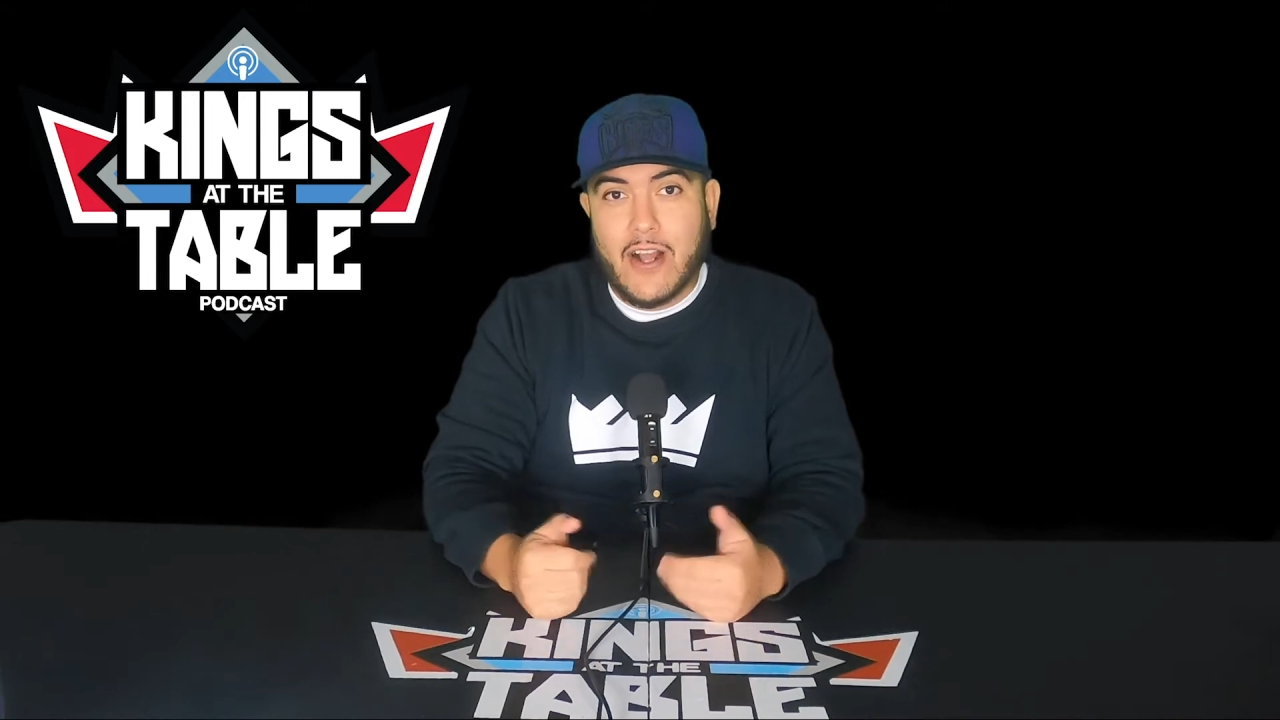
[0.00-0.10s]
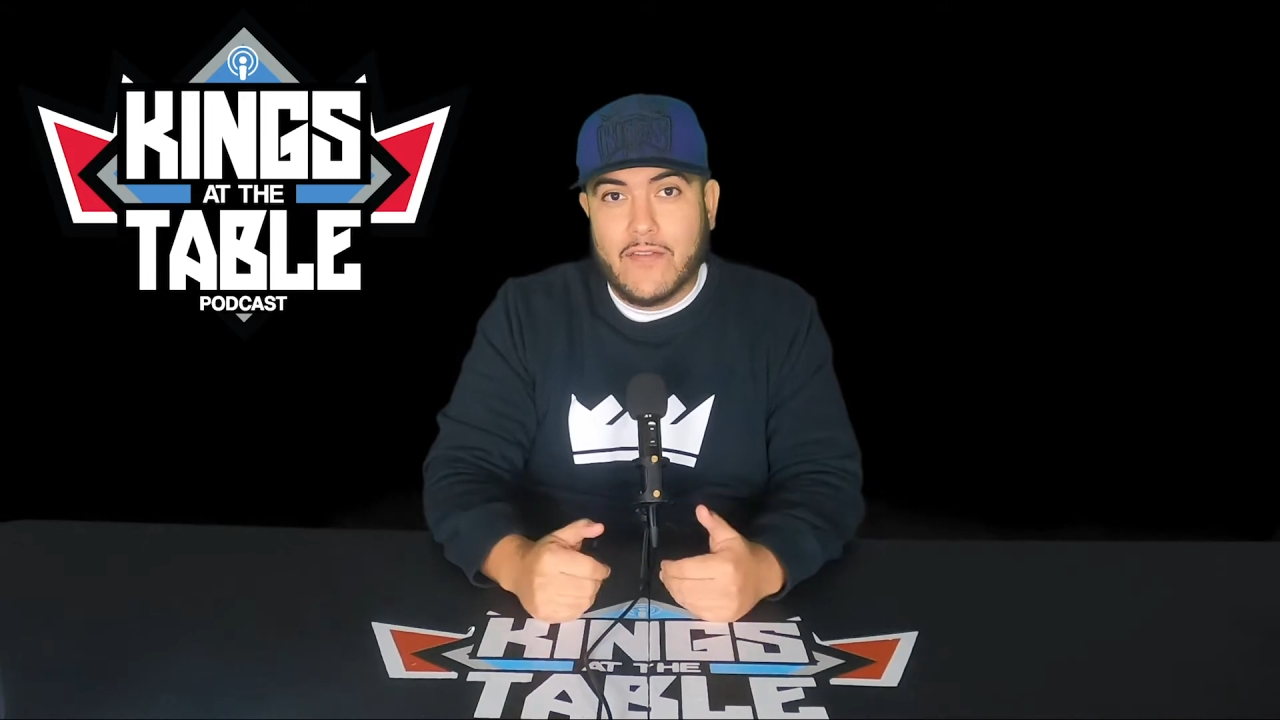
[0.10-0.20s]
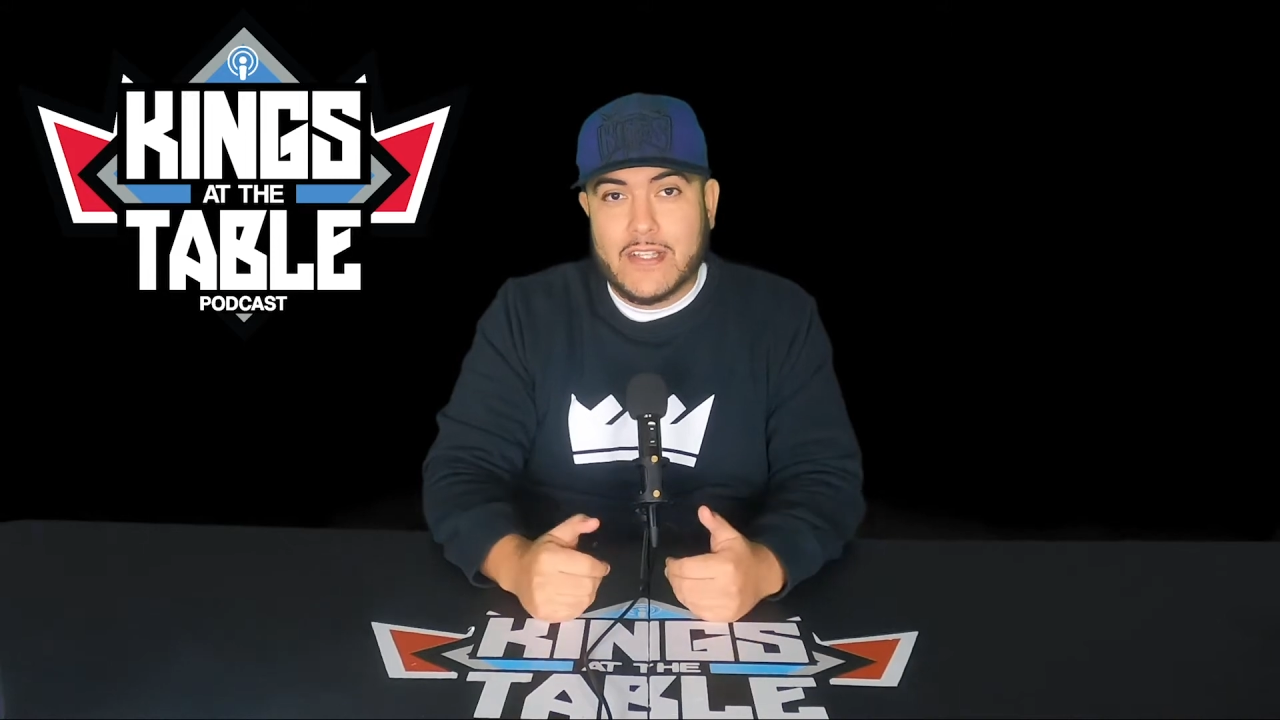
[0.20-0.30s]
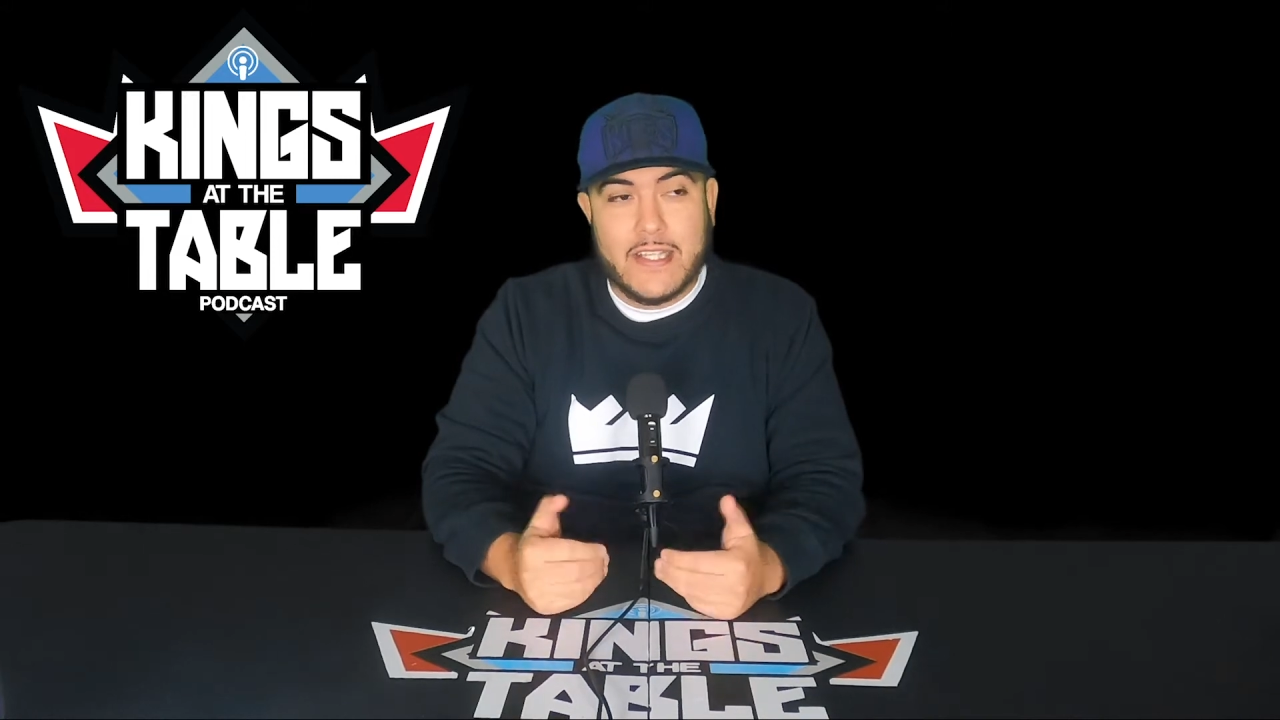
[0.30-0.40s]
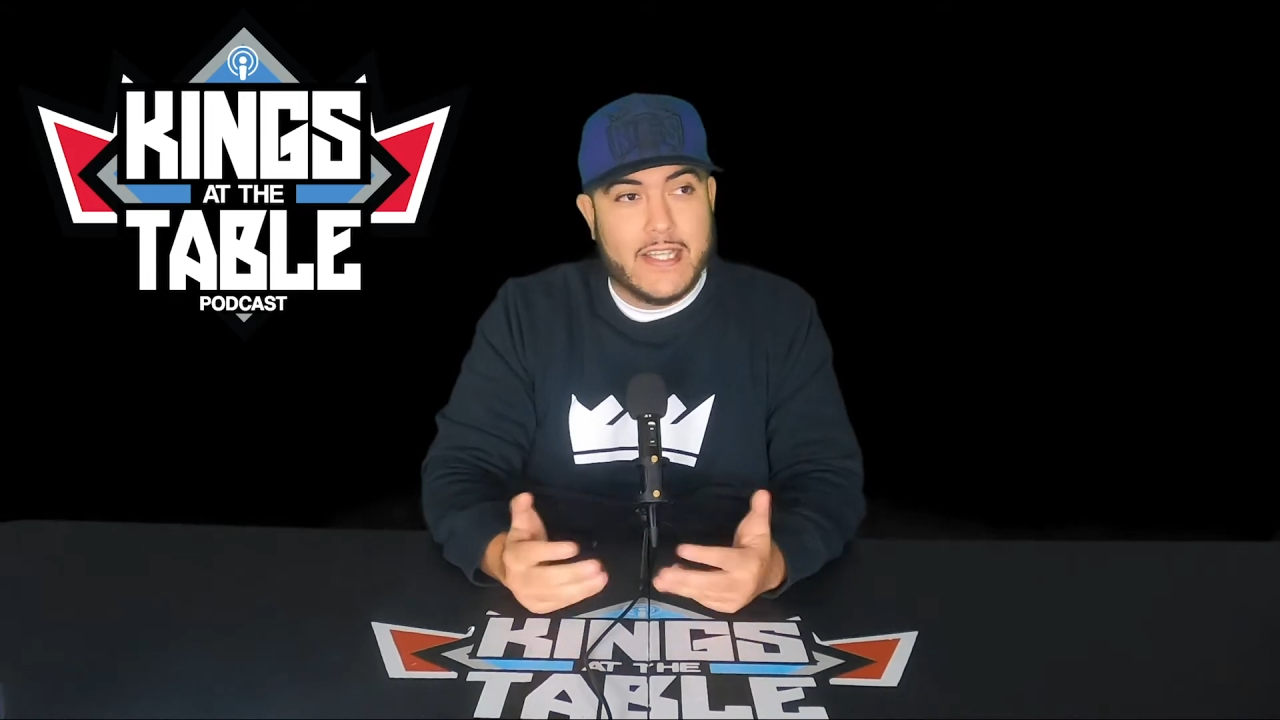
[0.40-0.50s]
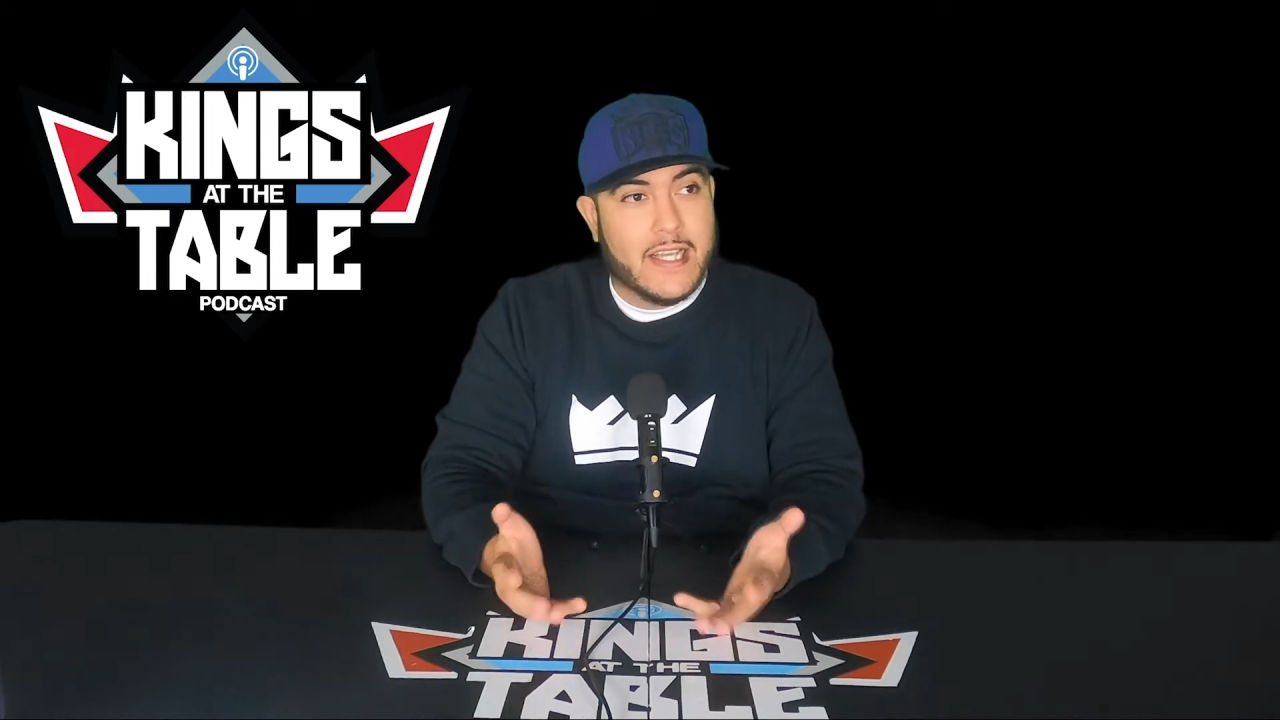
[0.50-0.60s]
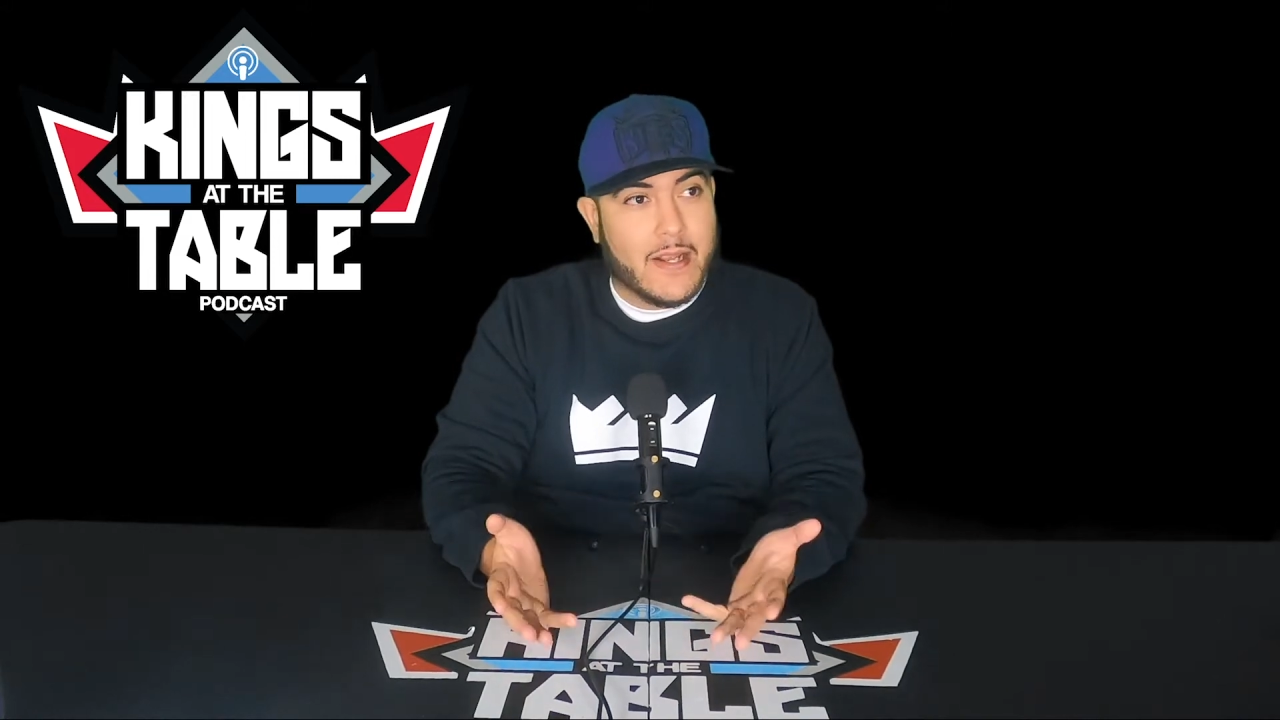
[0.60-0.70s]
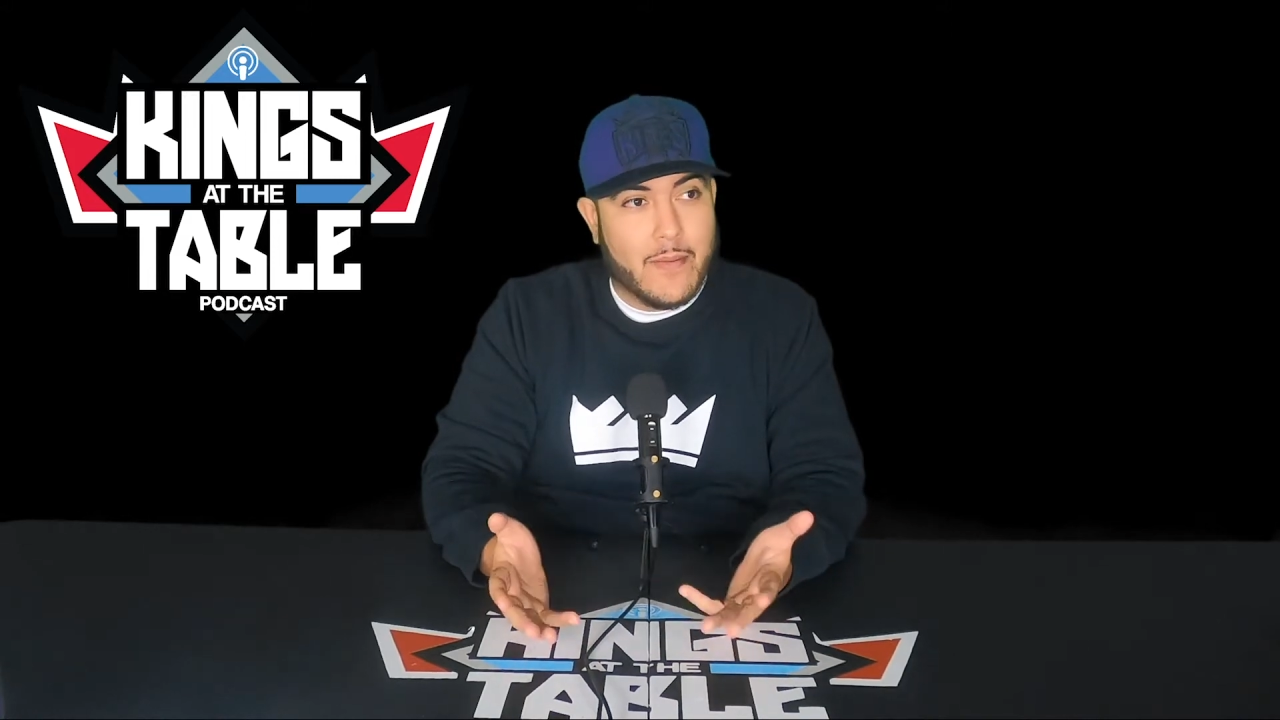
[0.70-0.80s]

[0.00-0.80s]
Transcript: obviously the